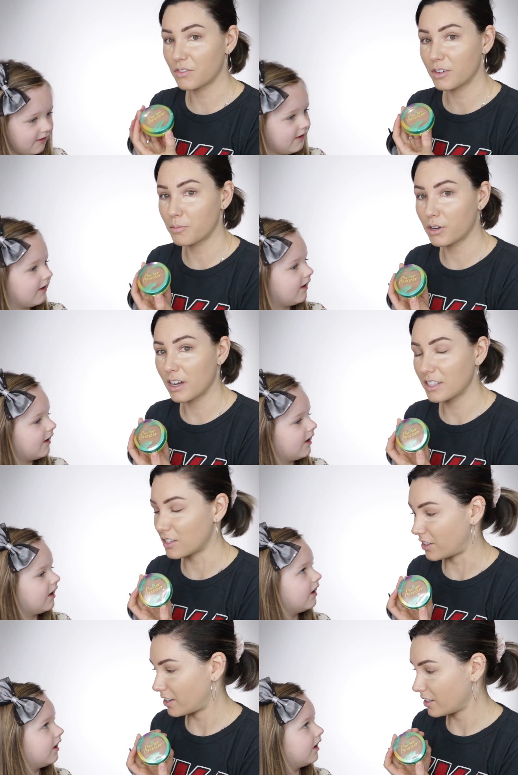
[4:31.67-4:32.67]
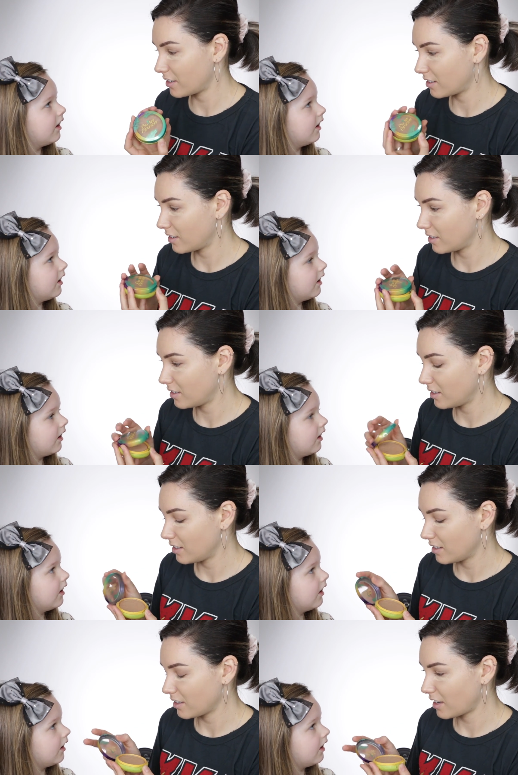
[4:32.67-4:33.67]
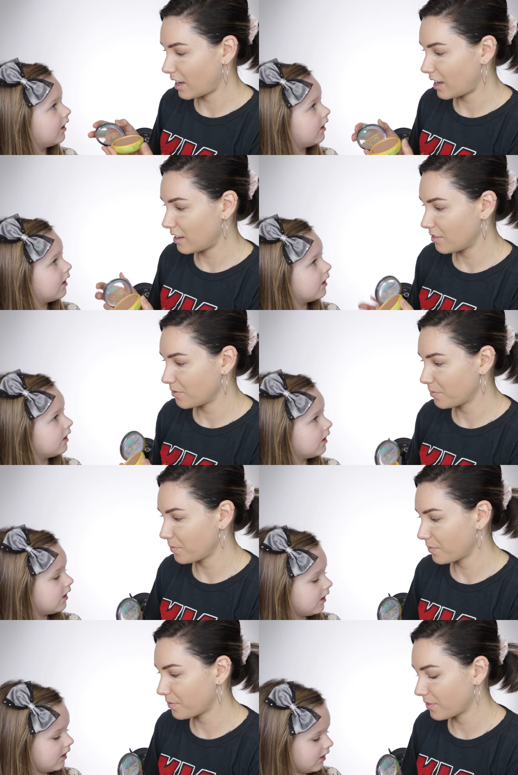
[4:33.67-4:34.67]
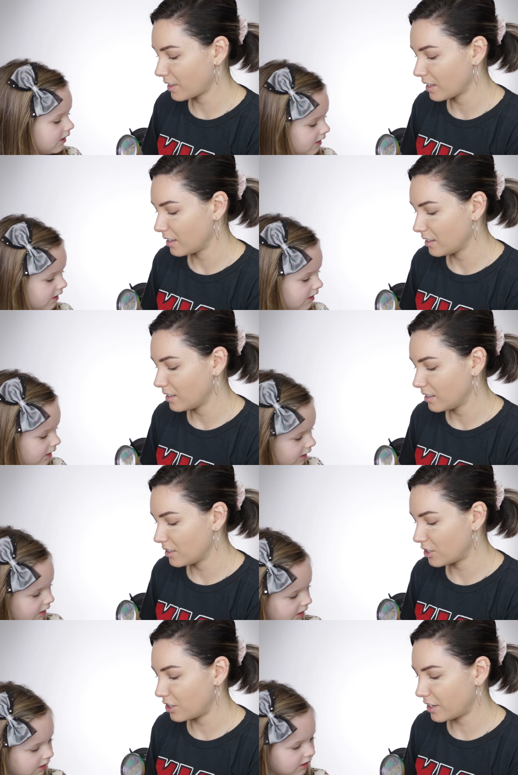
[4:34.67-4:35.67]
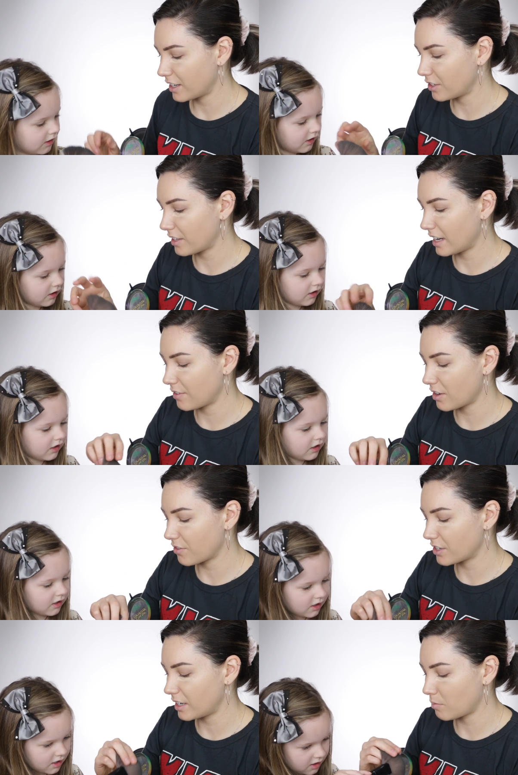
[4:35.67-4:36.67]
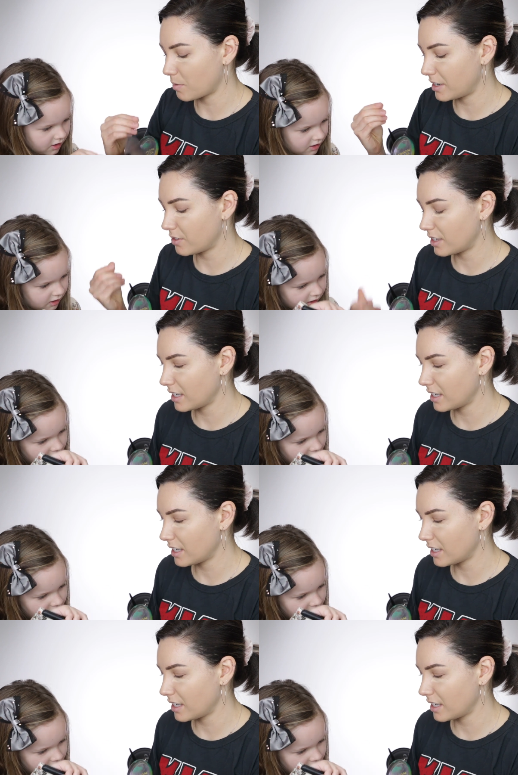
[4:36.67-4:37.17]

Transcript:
Speaker 1: is for bronzer. Okay. Do you know how to do that? Have you ever seen mommy do